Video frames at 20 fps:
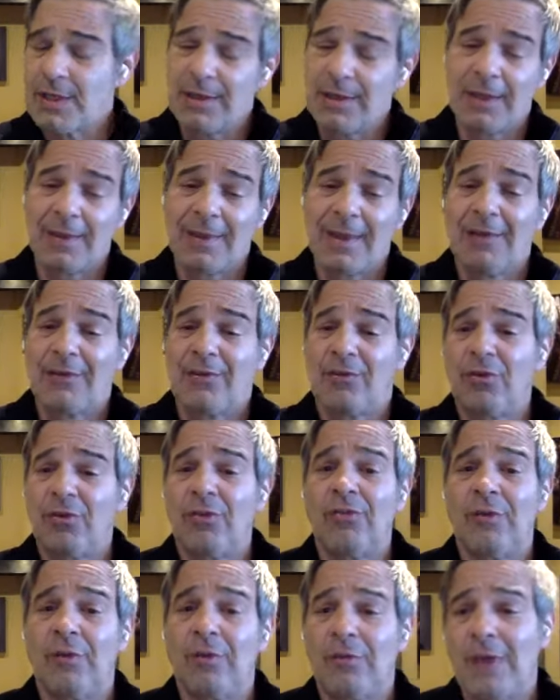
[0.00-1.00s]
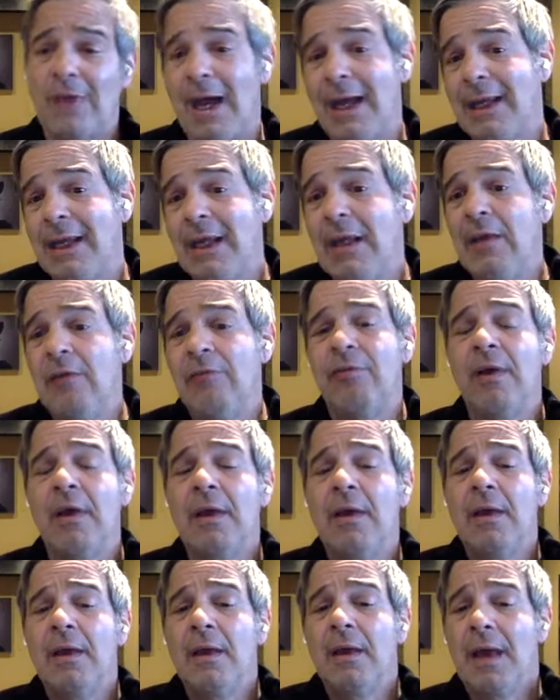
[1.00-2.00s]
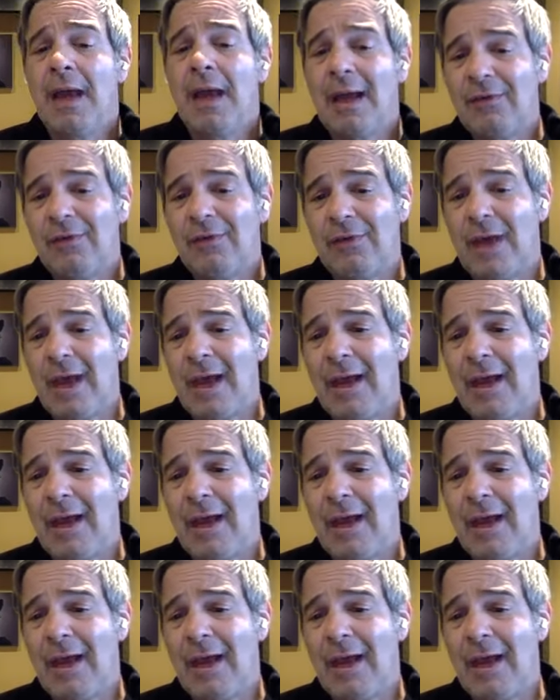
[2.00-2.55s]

I think that's just as naive as